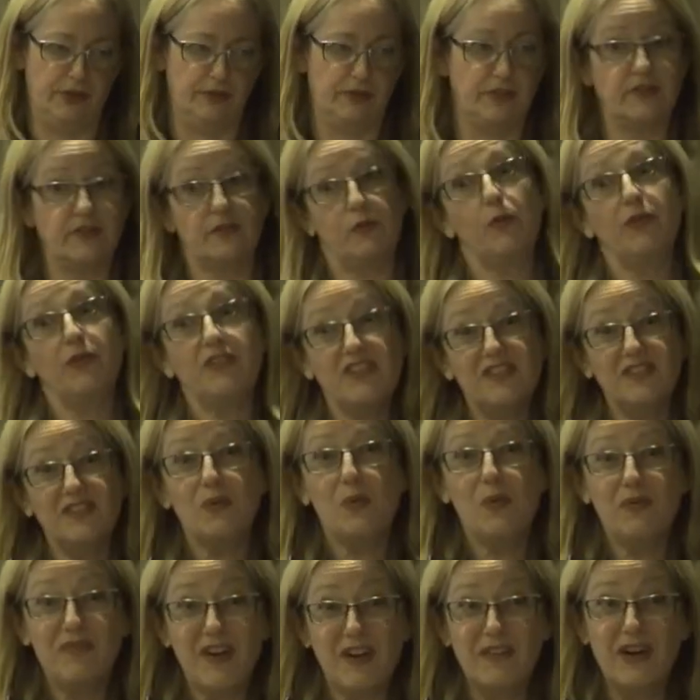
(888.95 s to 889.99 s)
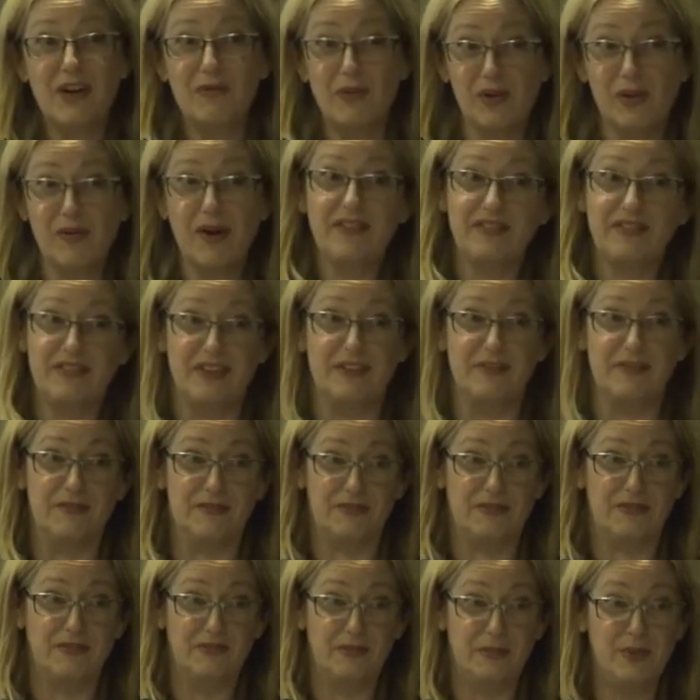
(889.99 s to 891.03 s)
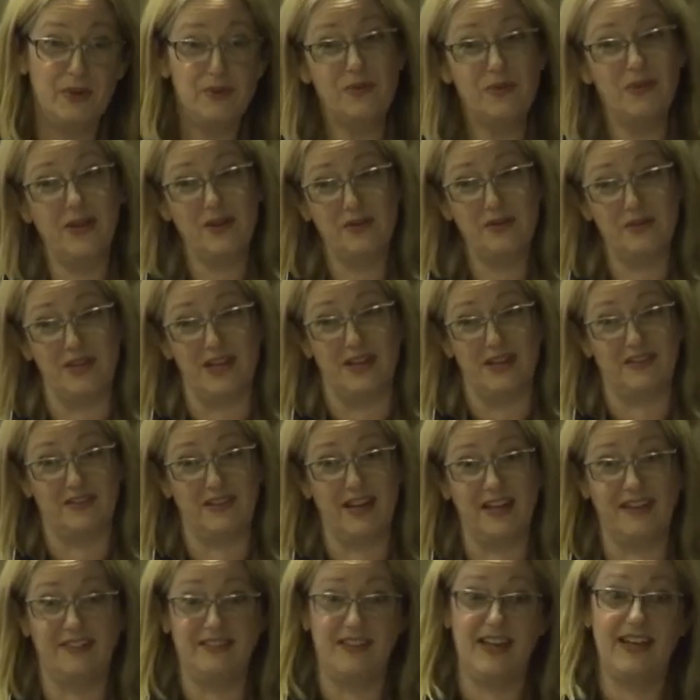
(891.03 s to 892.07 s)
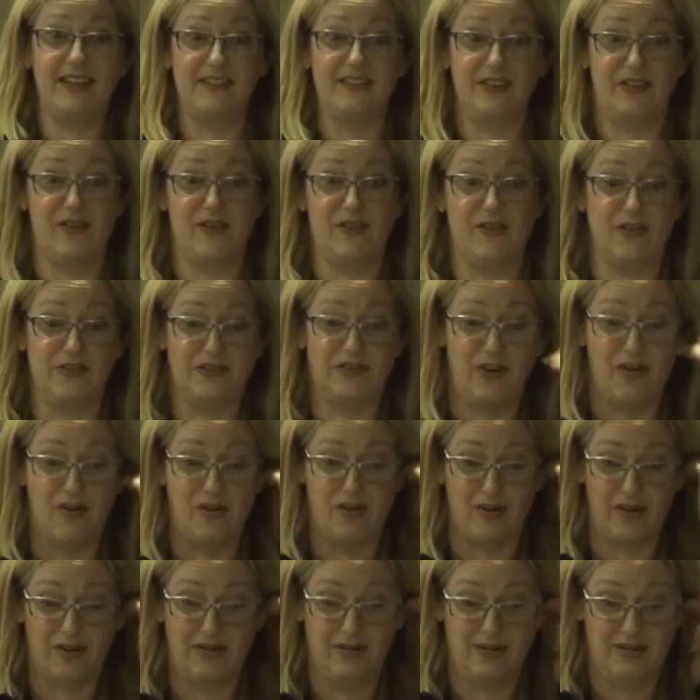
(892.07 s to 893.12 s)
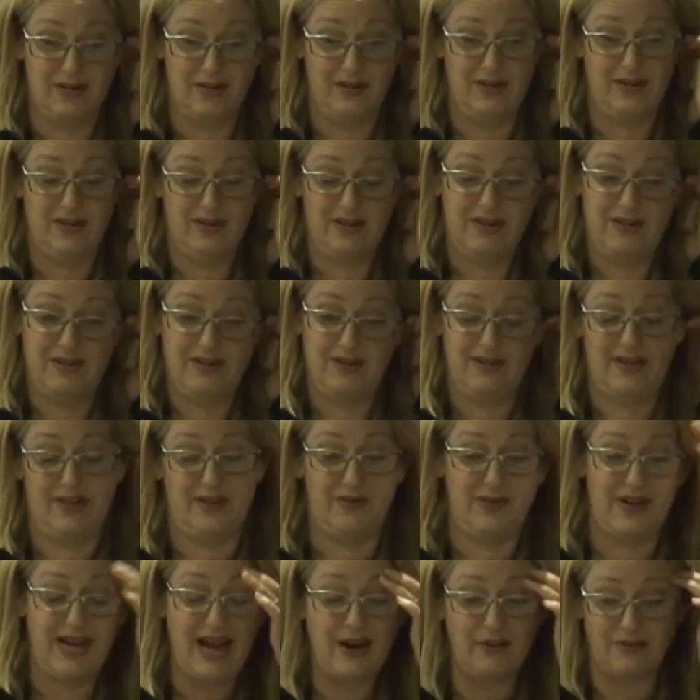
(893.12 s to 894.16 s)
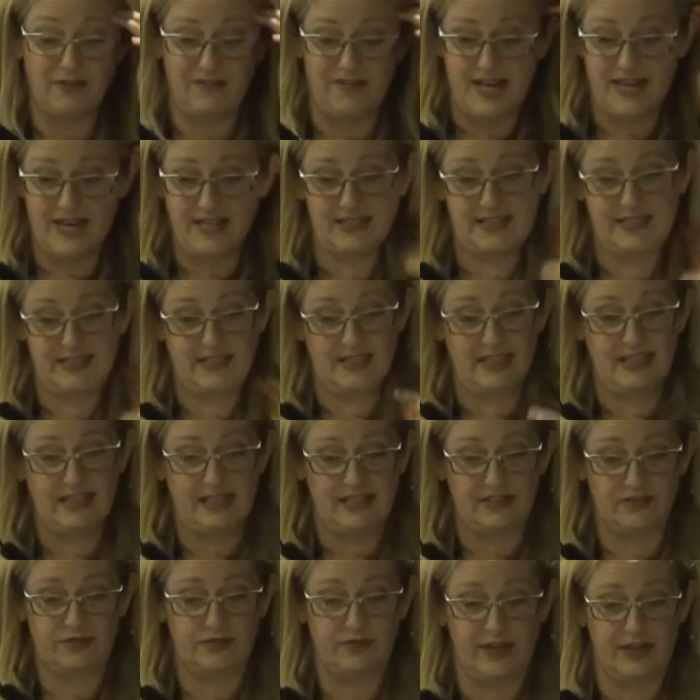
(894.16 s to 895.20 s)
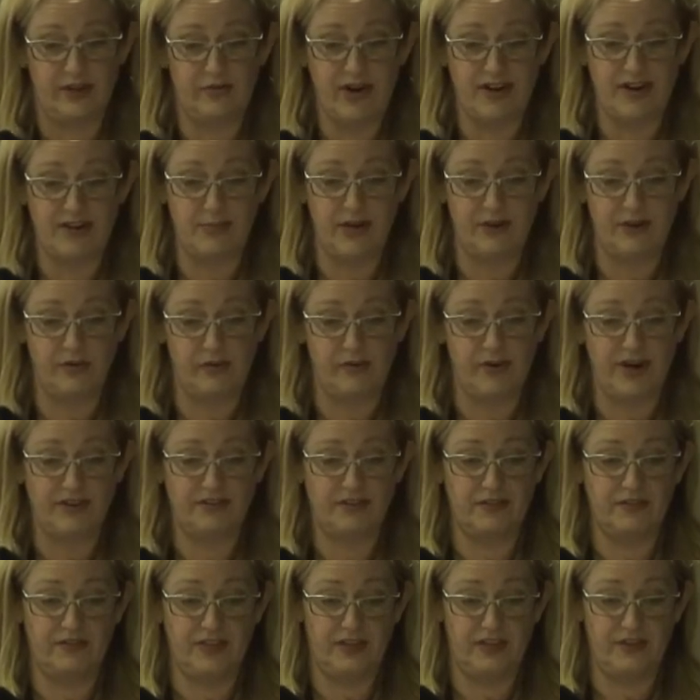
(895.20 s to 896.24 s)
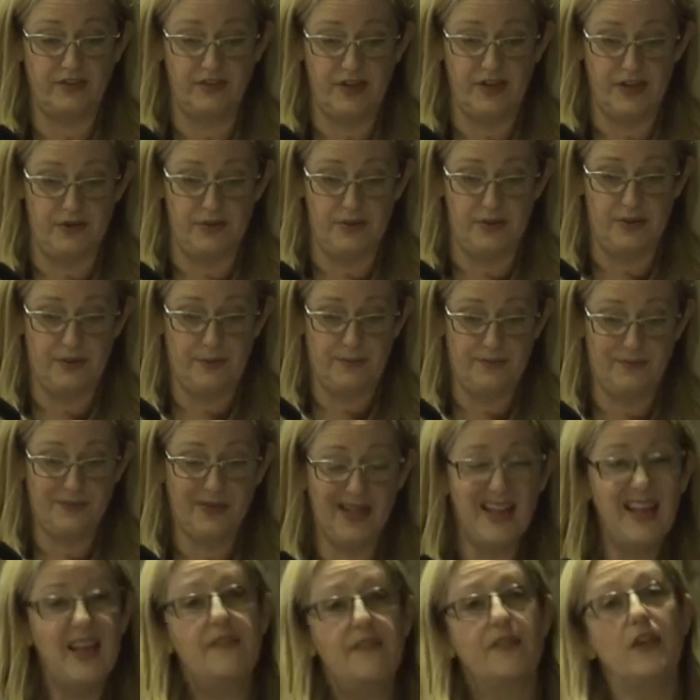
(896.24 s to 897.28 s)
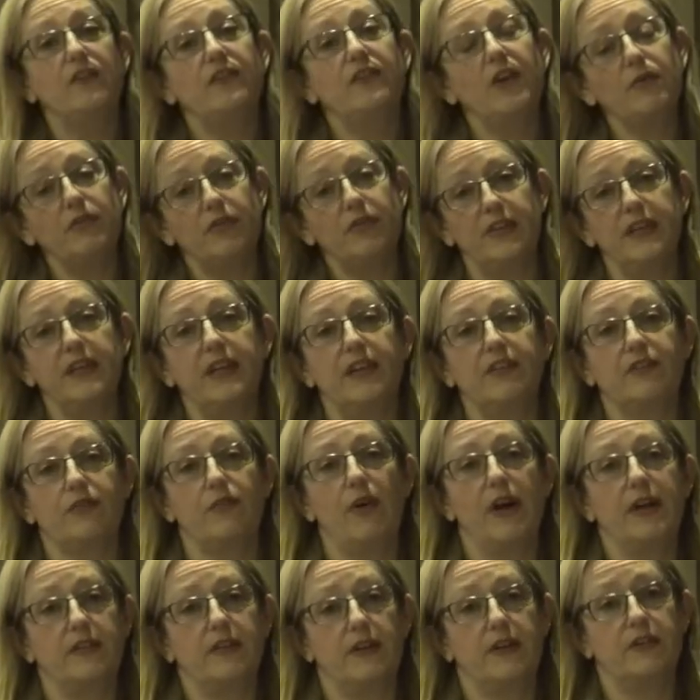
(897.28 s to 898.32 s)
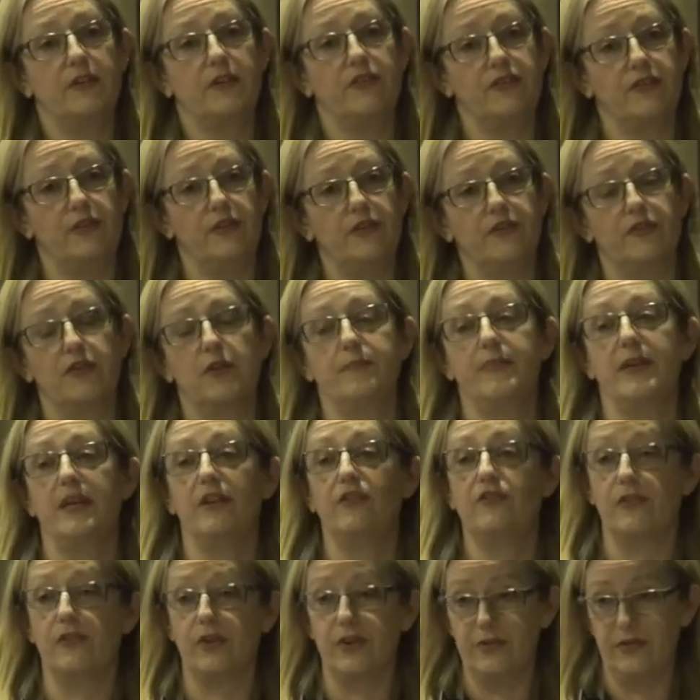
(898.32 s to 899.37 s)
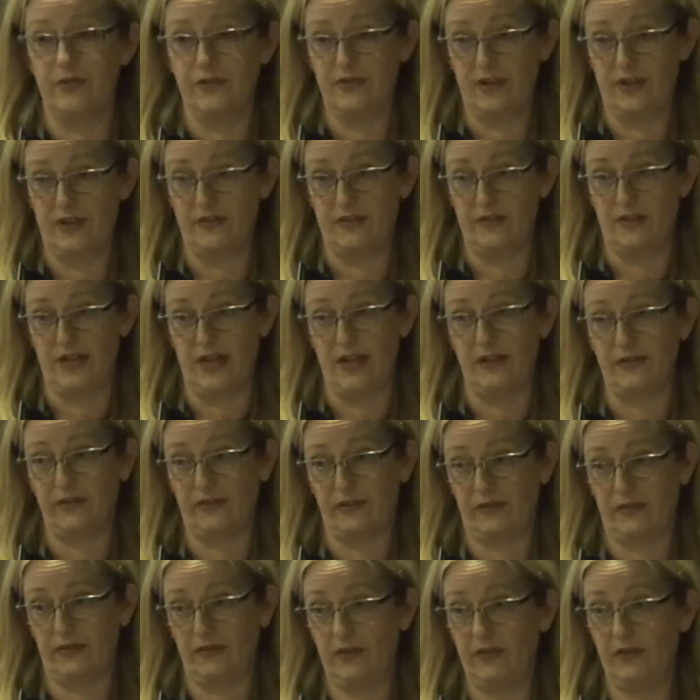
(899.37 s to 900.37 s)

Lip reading: Because of course this is all very regressive. We all know this, like saying that girls are, you know, an outfit is an incredibly regressive thing to do. That you don't think it's right that other children are being dragooned into this.